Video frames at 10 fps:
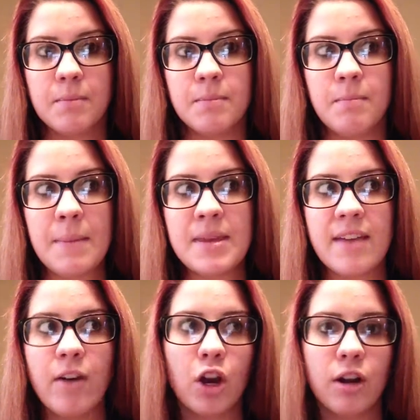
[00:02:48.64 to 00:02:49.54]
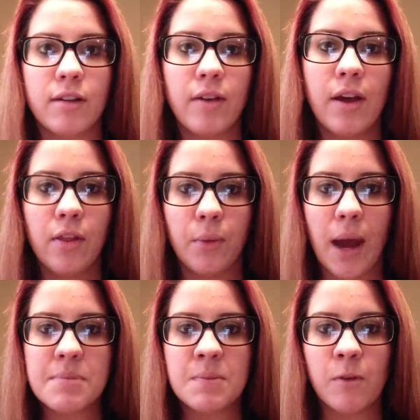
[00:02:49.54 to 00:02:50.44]
maybe they've heard of the
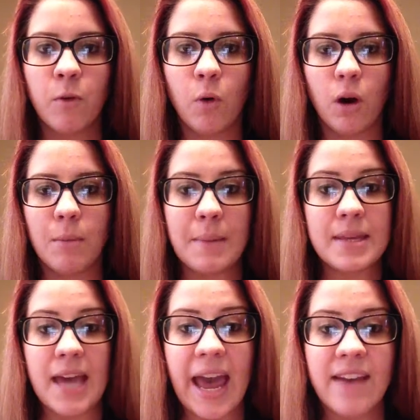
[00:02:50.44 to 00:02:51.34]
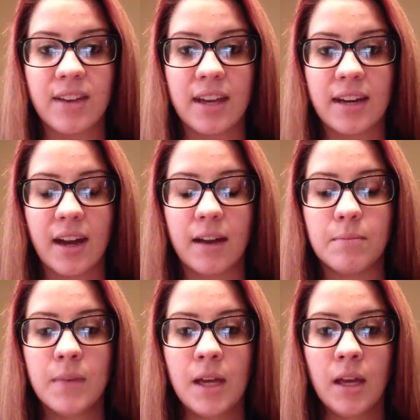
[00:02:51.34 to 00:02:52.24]
Wraps before, or maybe they
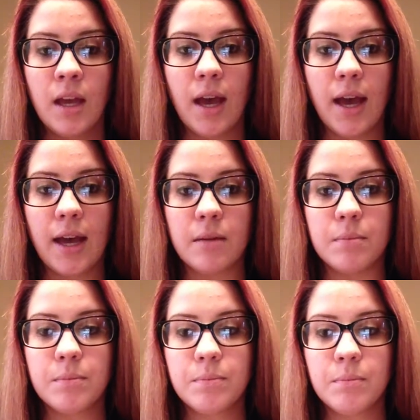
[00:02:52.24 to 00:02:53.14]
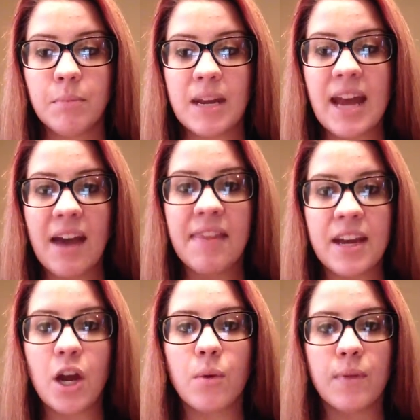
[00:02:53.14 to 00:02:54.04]
haven't. But now
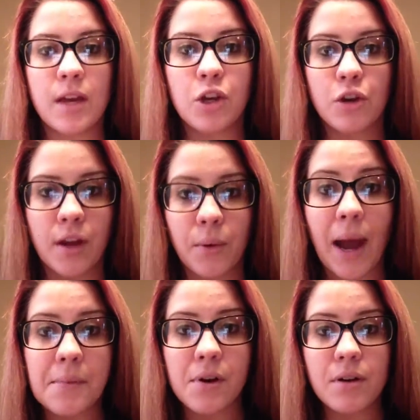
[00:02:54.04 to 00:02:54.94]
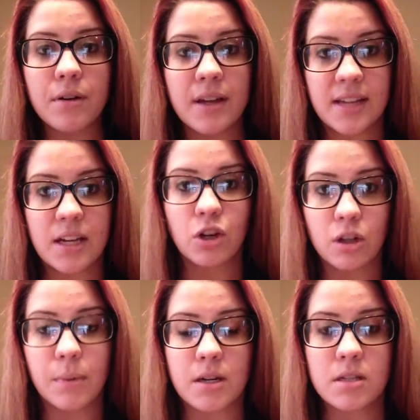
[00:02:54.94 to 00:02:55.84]
they know that you're their wrap girl and that you're
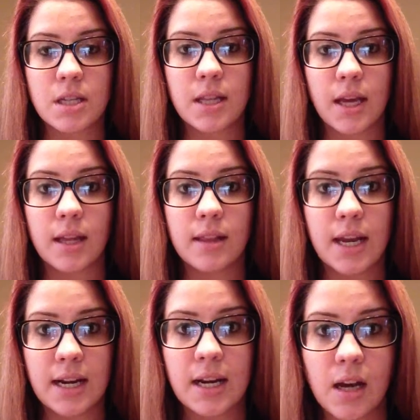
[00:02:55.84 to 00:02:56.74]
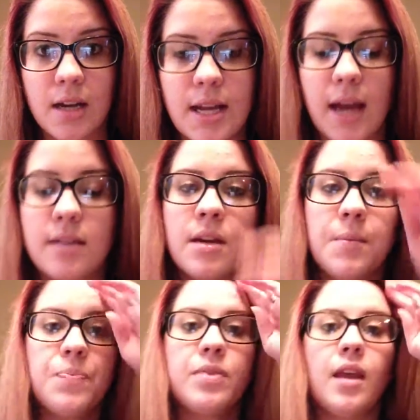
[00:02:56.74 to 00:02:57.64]
the person that they need to contact,
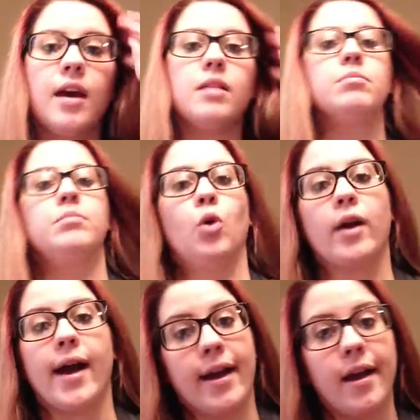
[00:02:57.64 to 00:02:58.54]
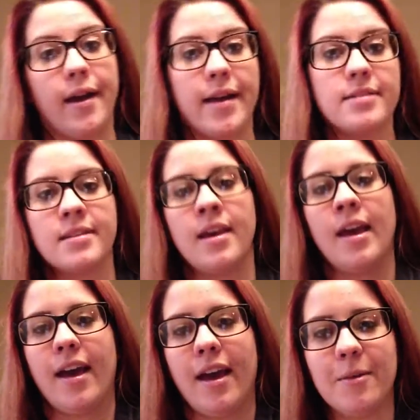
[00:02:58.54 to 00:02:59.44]
or guy, I guess.
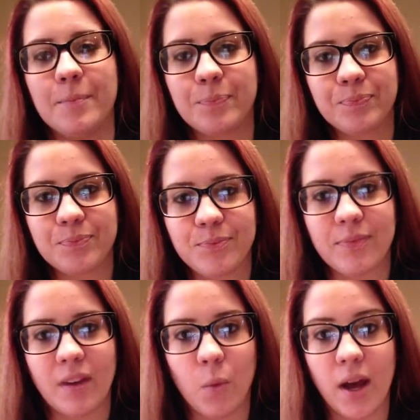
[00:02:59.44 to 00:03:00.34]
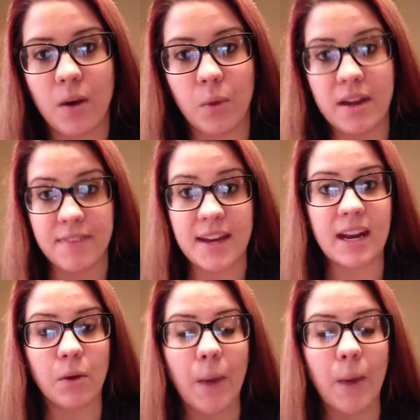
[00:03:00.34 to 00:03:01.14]
If they need a